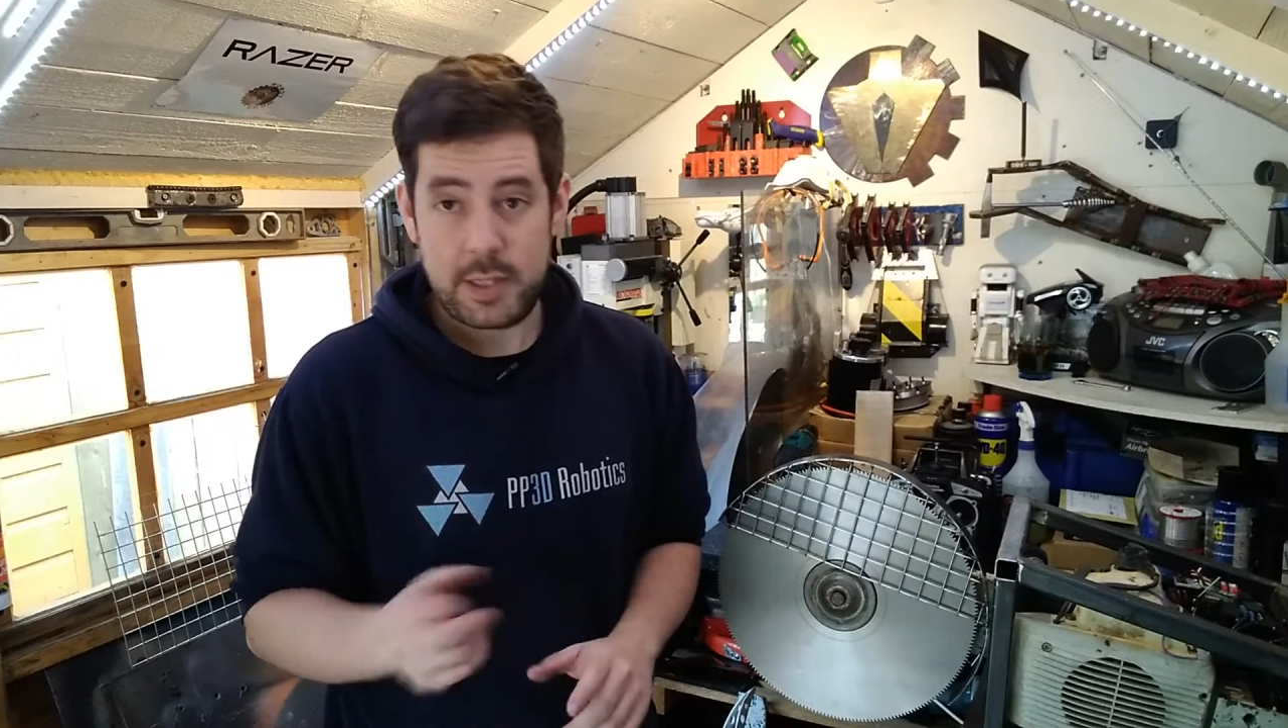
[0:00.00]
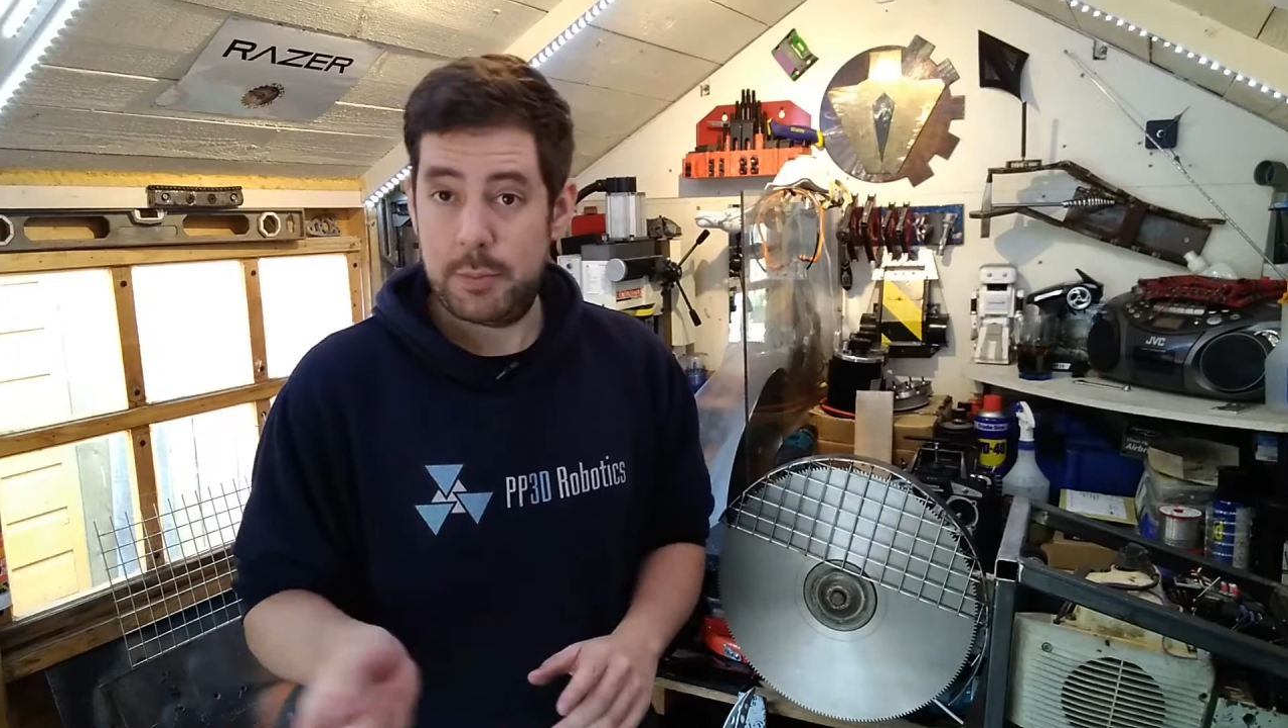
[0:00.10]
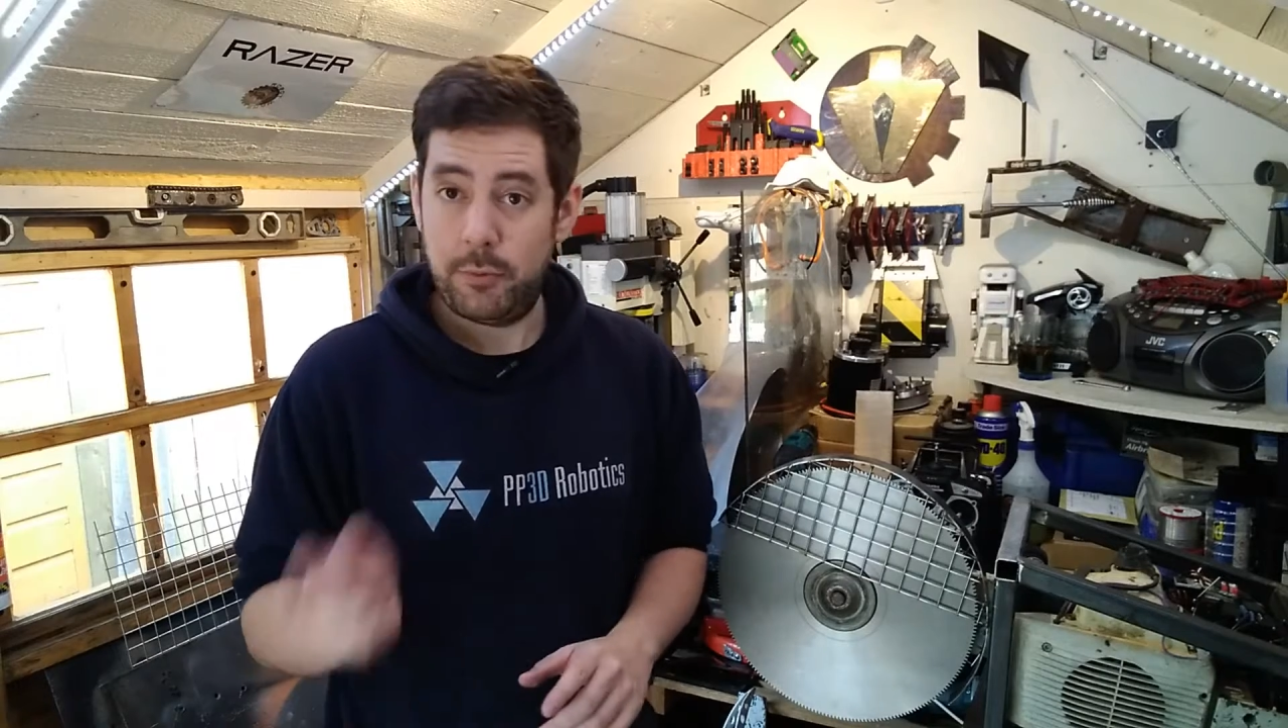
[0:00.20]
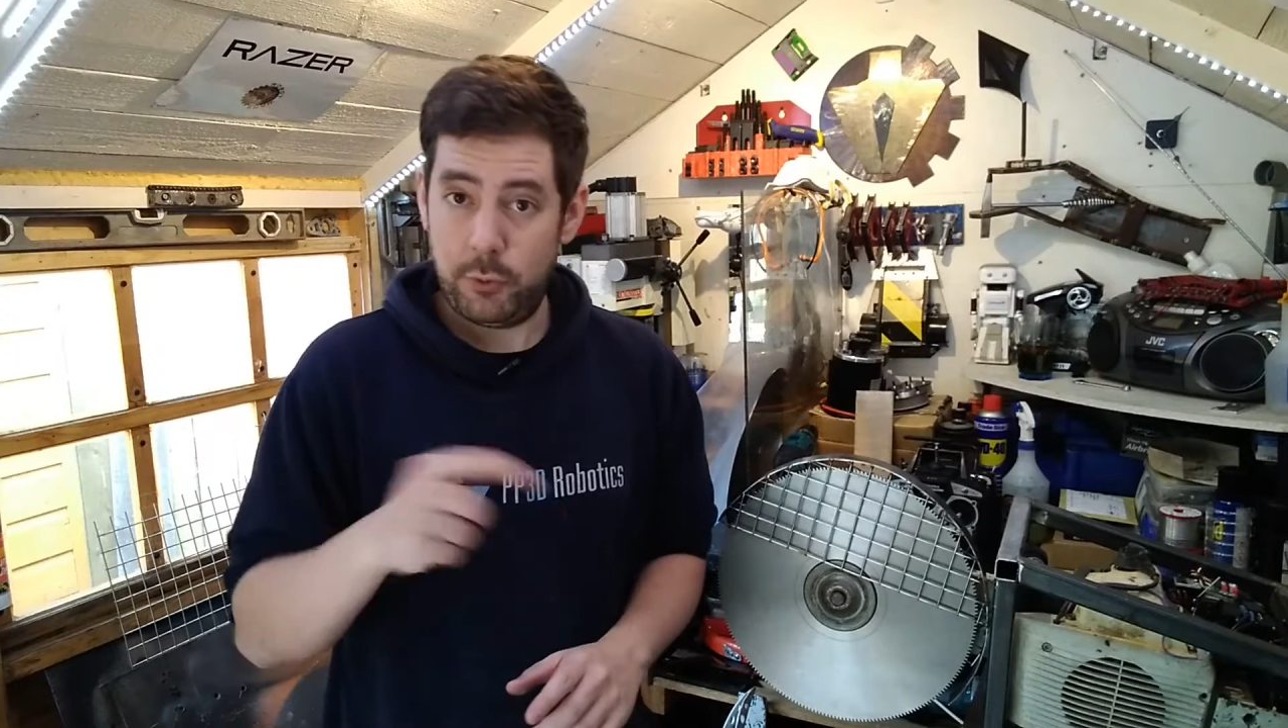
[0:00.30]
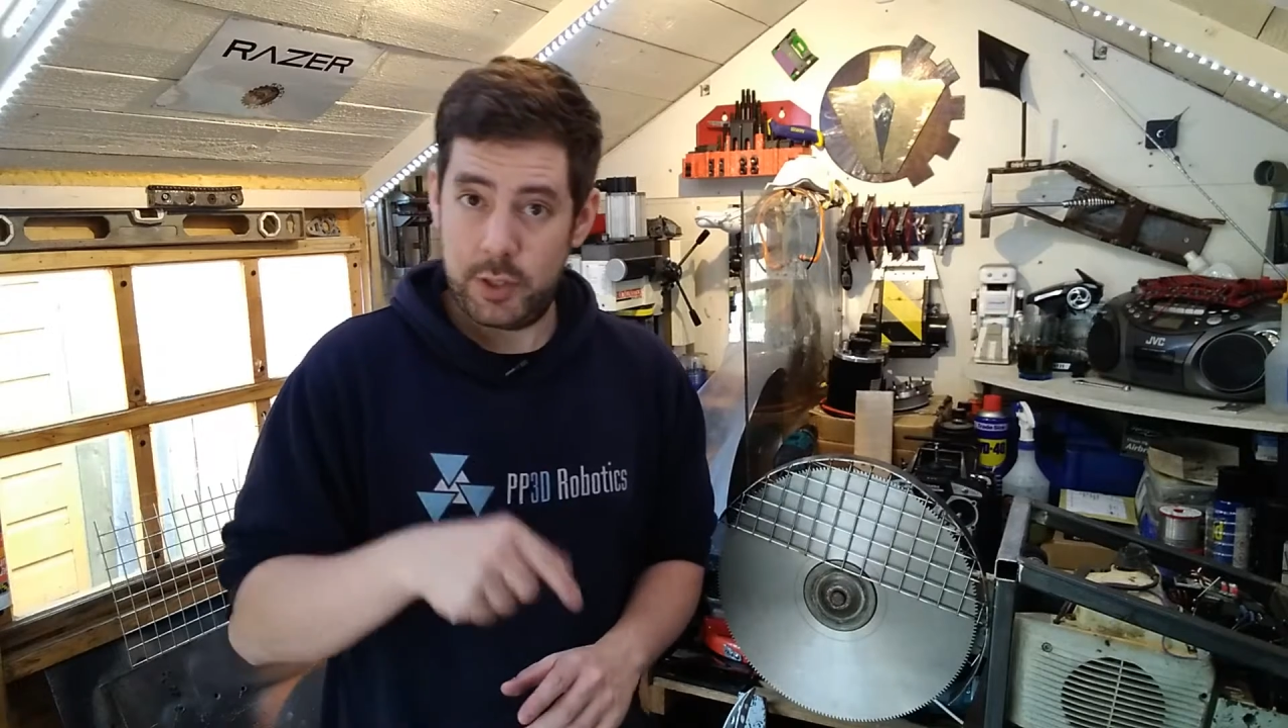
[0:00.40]

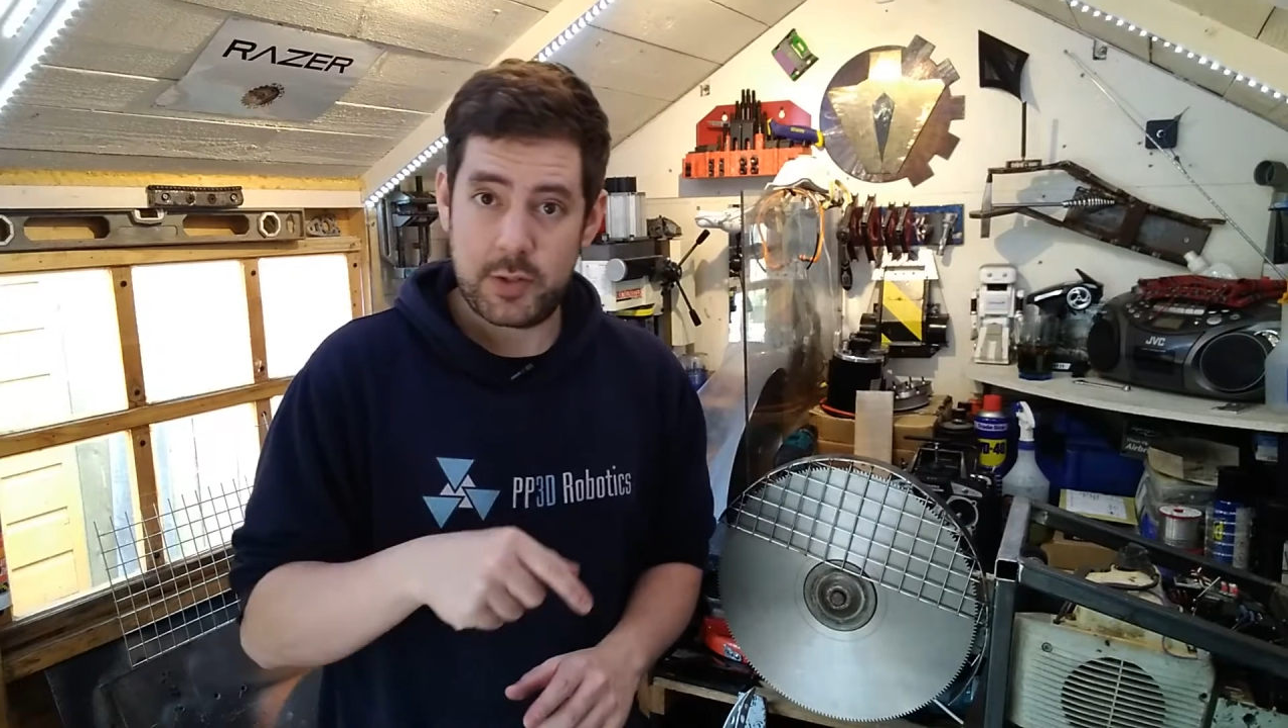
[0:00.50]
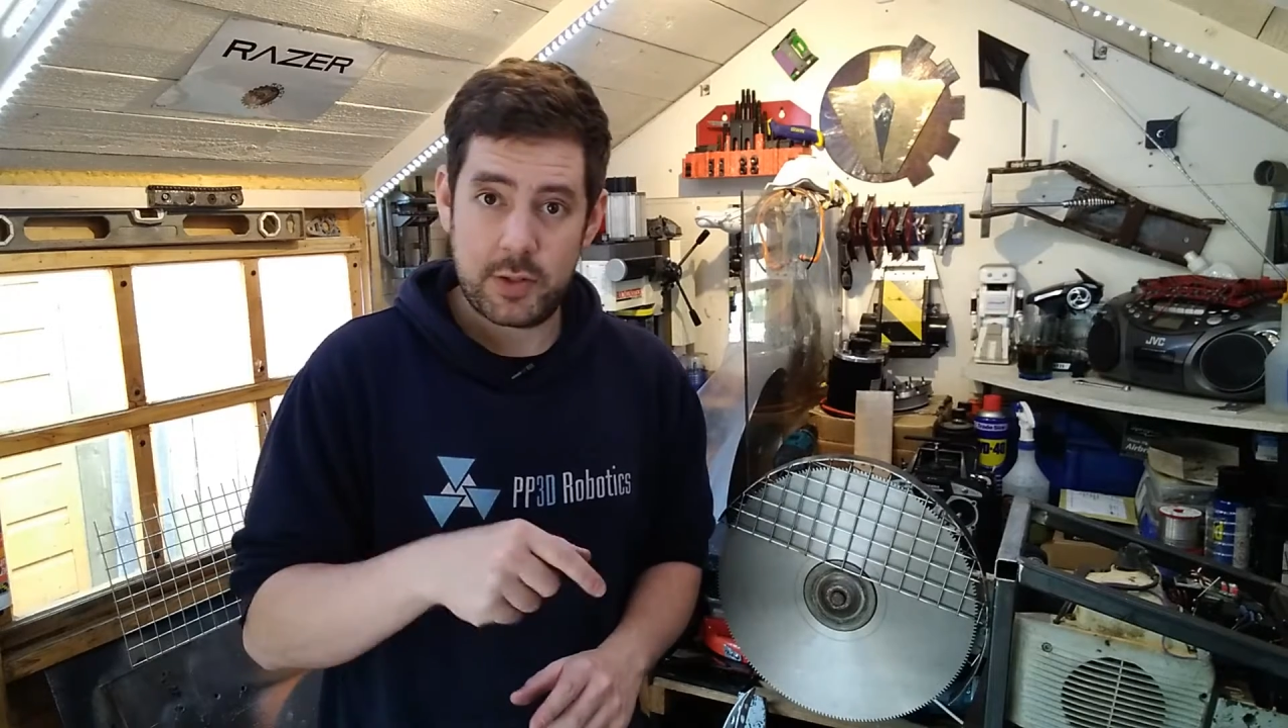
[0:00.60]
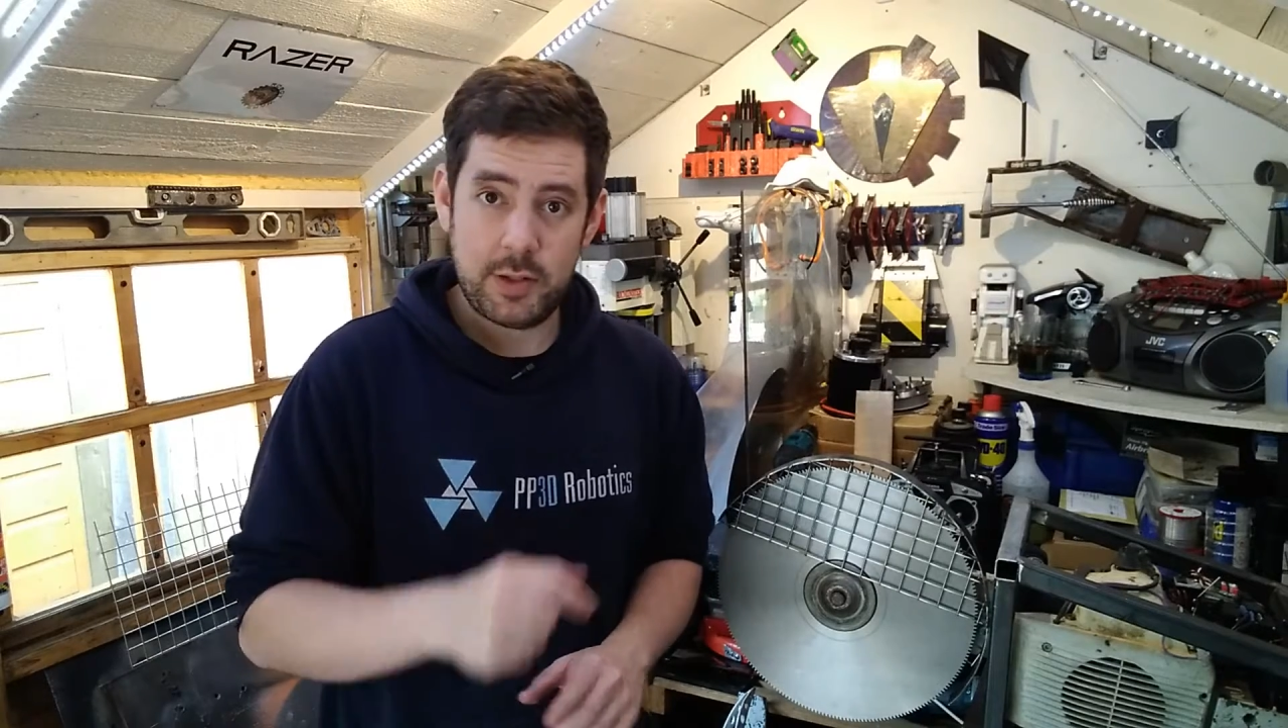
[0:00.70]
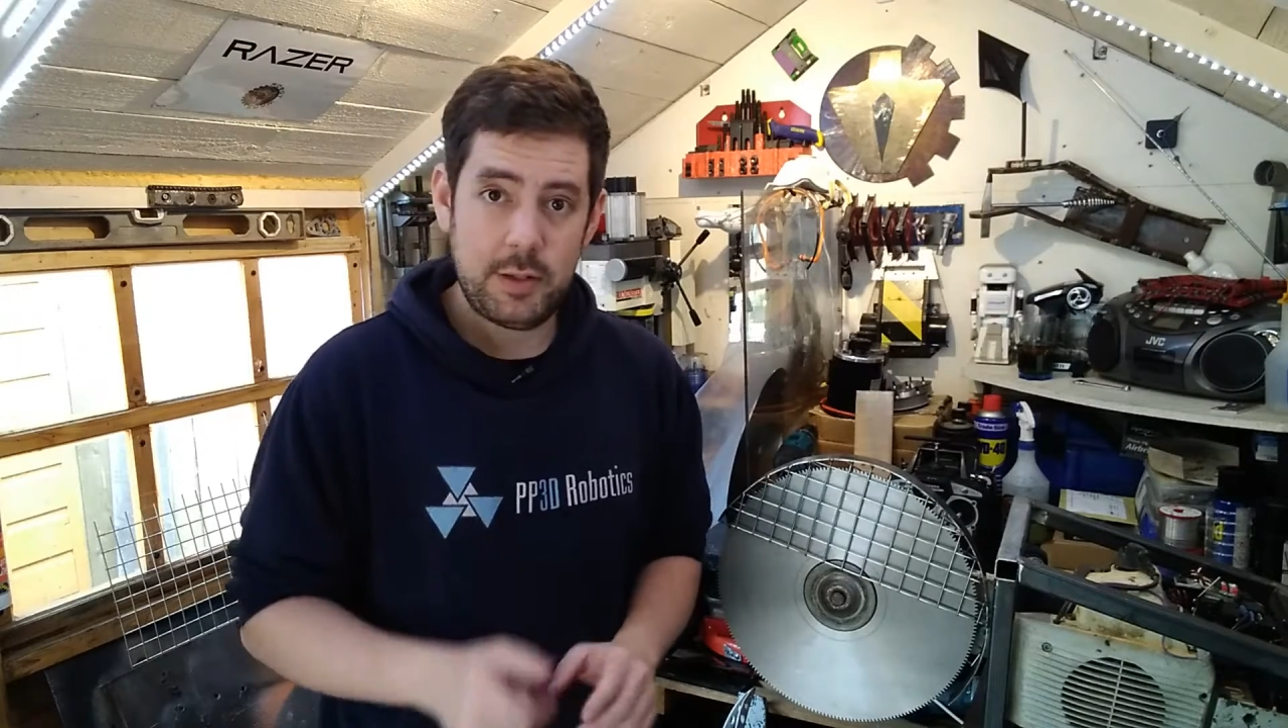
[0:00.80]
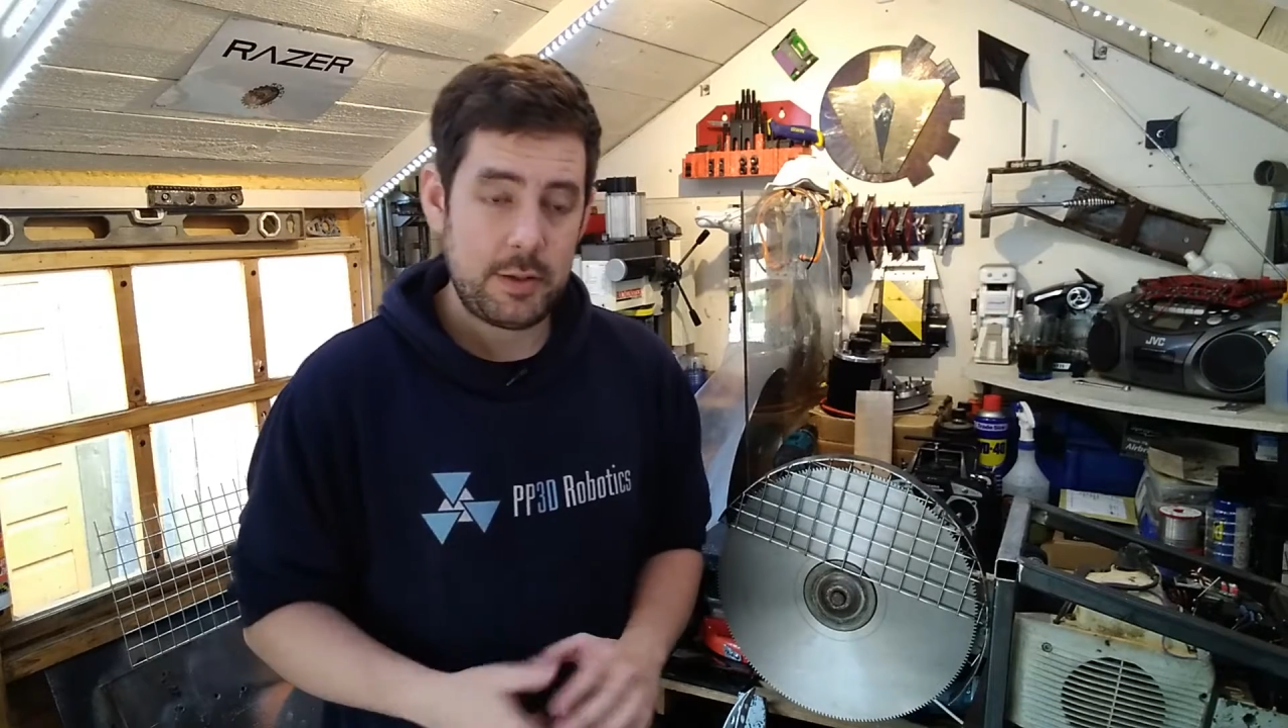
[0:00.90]
day before
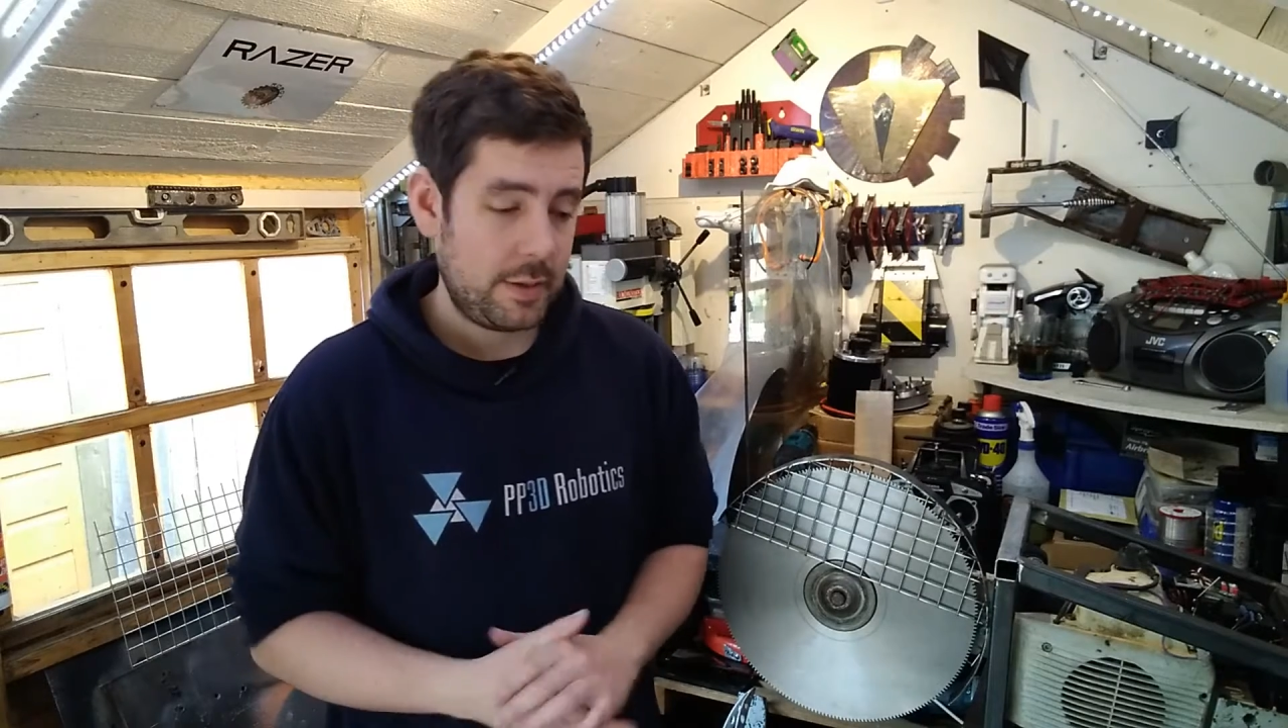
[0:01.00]
yesterday,